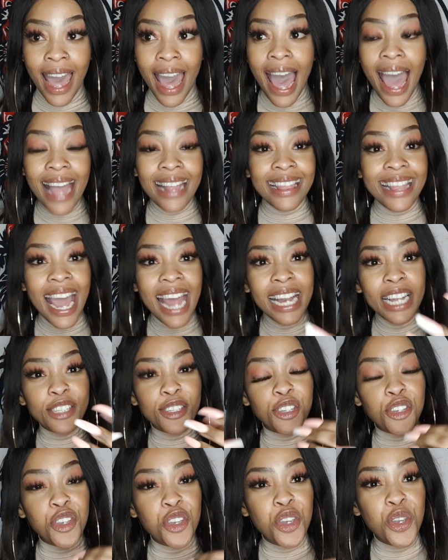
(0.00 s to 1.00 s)
And that
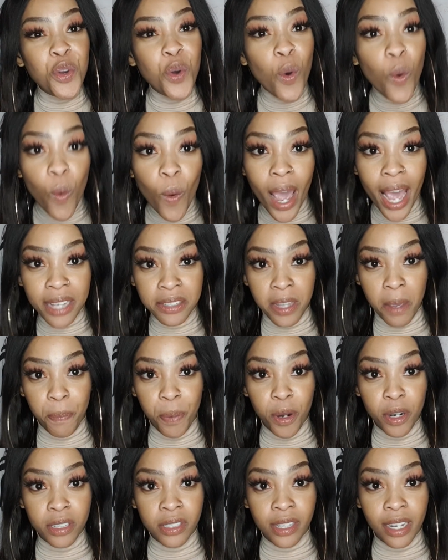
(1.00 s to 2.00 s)
is you as a
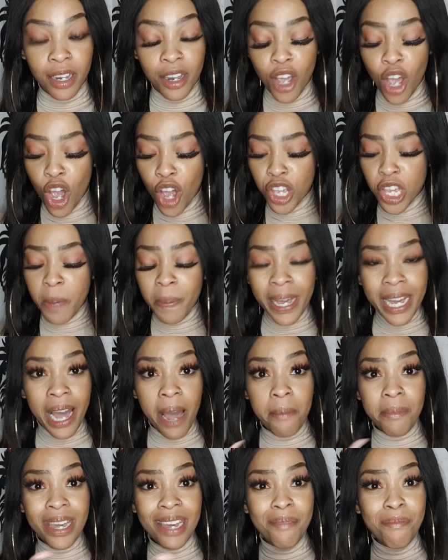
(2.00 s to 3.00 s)
person. You
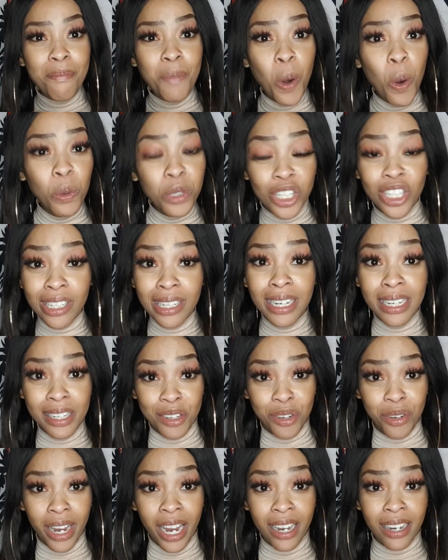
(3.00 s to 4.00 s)
become emotionally
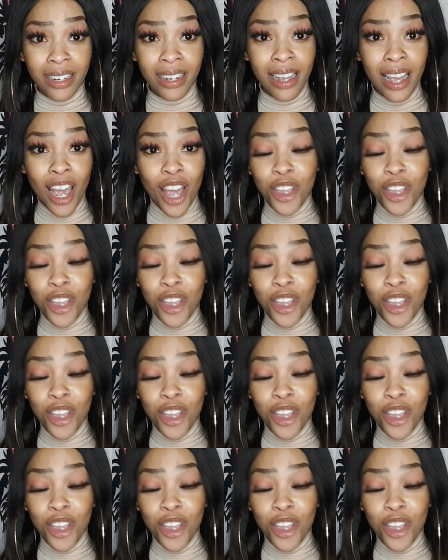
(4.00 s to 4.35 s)
drained.